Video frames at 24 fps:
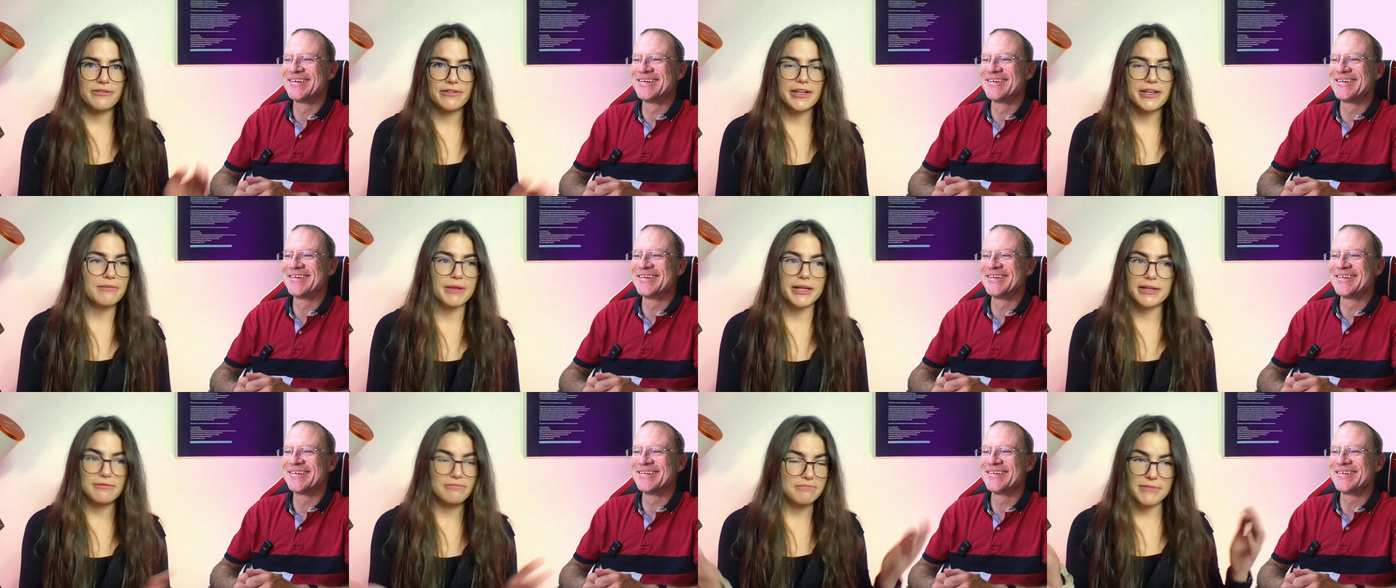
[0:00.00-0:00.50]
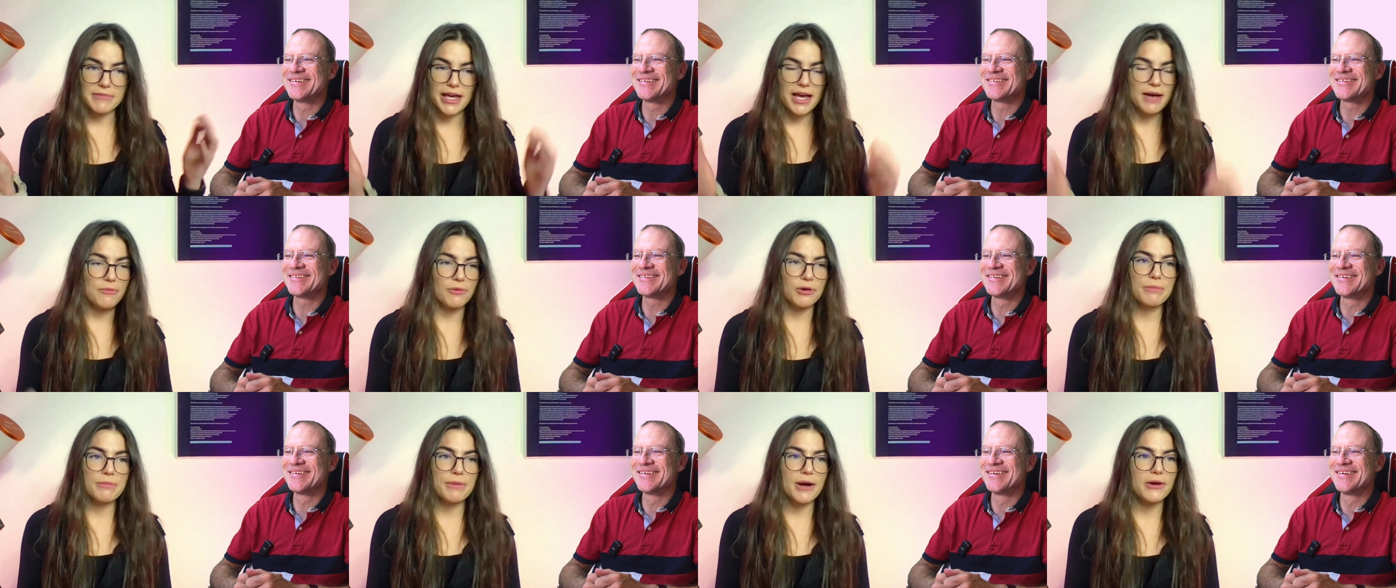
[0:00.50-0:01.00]
Speaker 1: V. And I'm like,
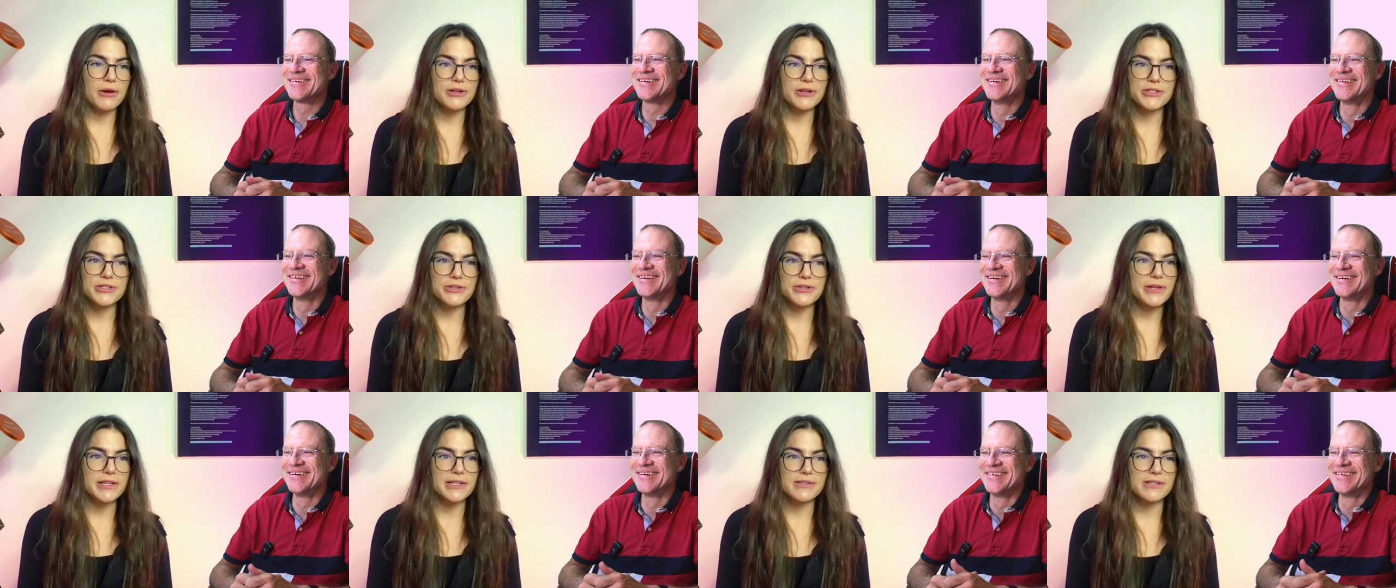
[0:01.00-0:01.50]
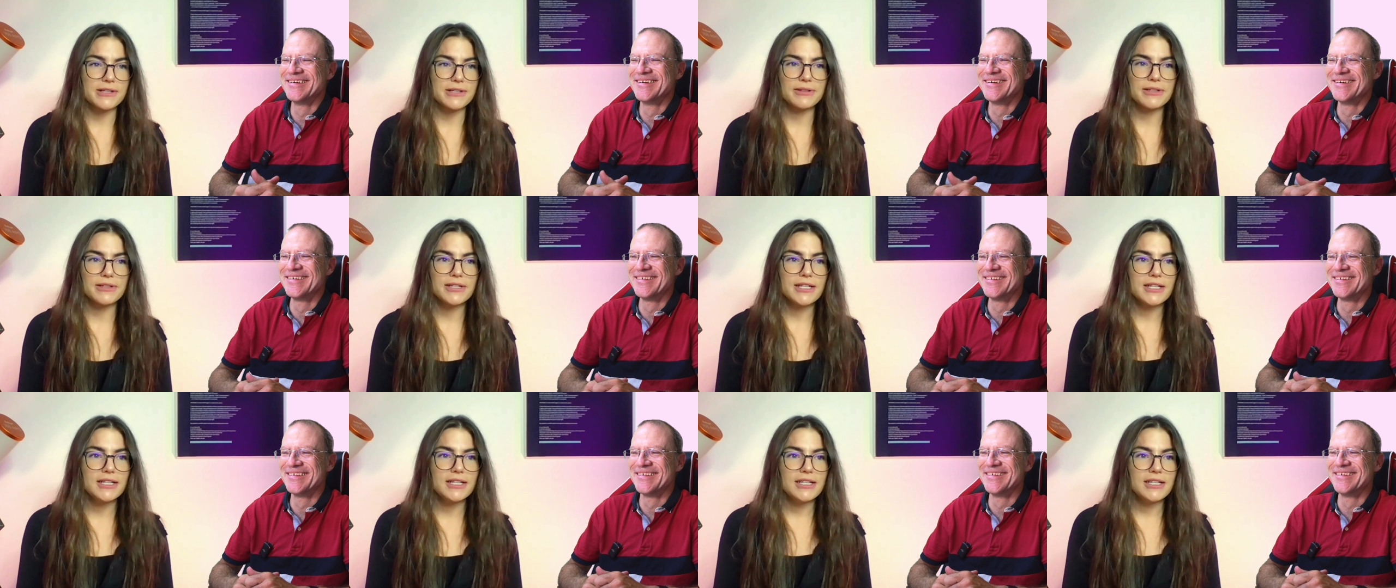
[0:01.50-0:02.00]
yeah, more power to you.
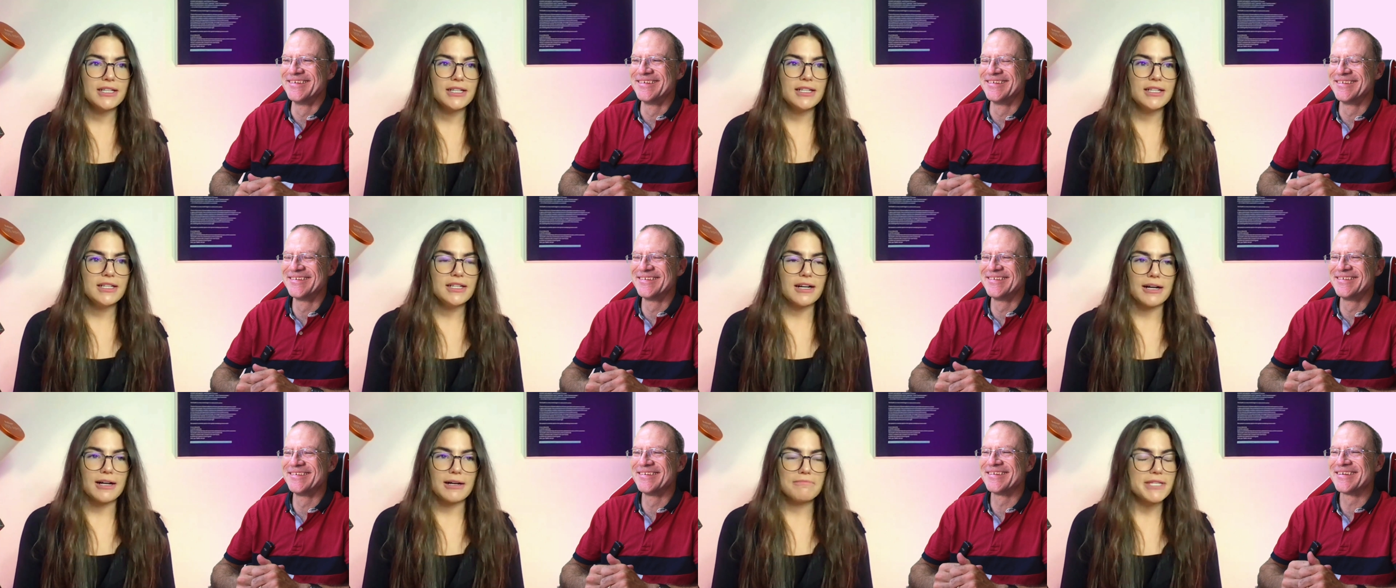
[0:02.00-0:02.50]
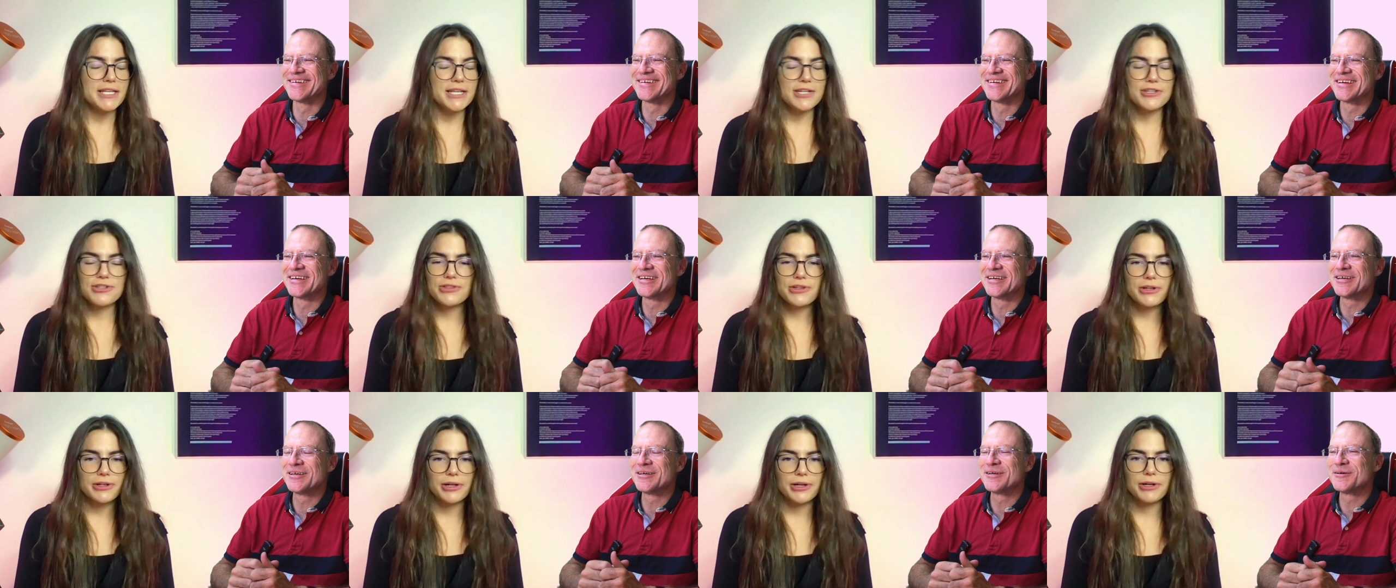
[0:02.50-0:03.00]
So um,
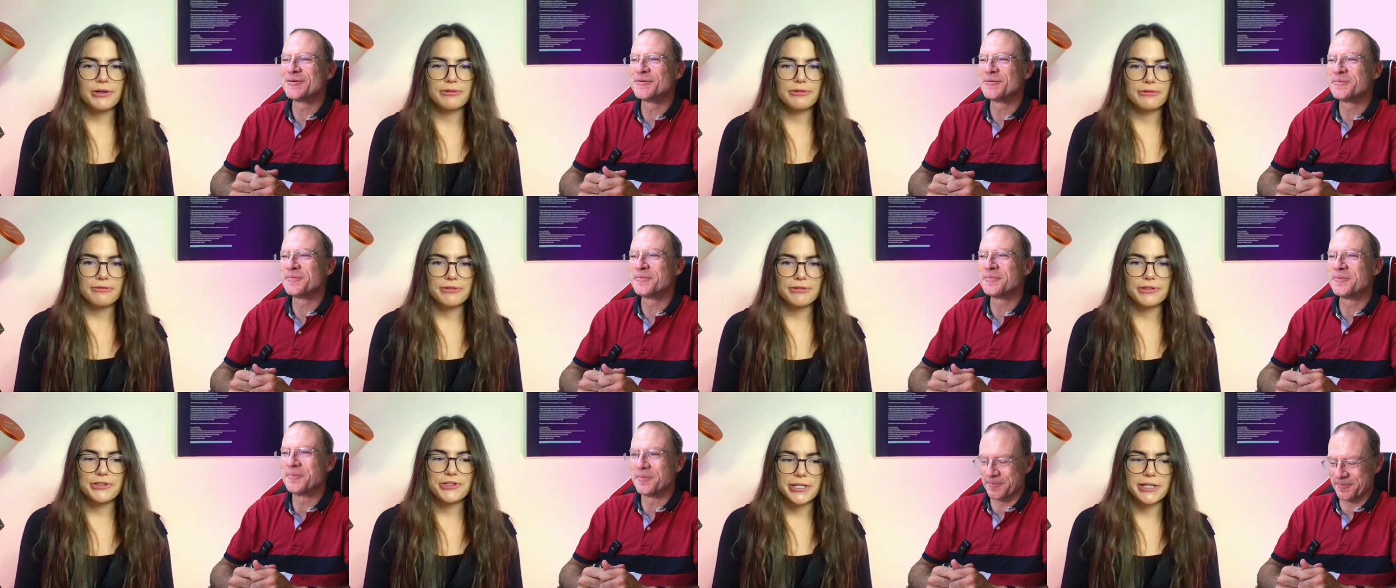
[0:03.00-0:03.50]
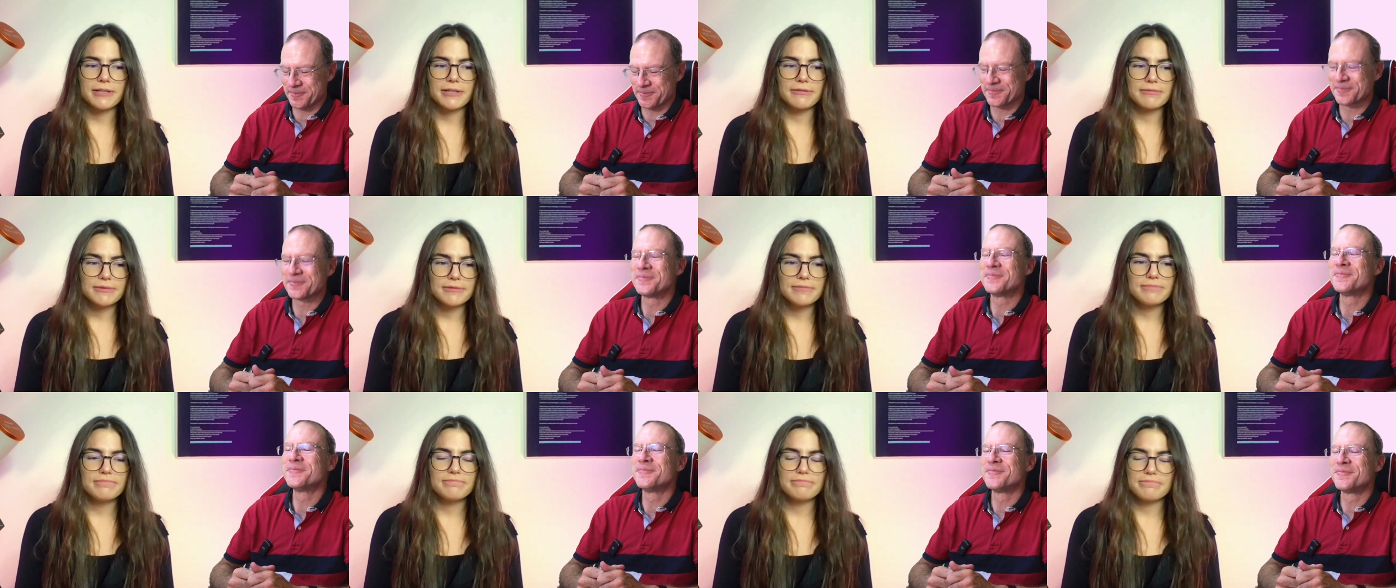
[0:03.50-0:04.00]
to each their own, for
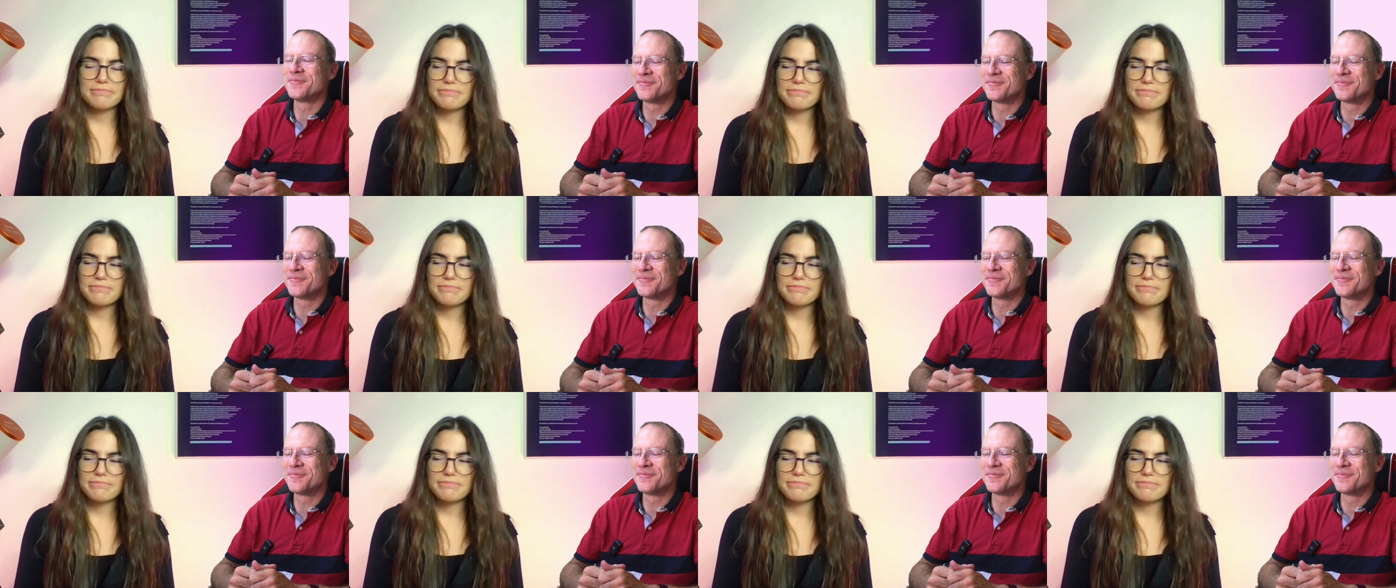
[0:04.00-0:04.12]
sure.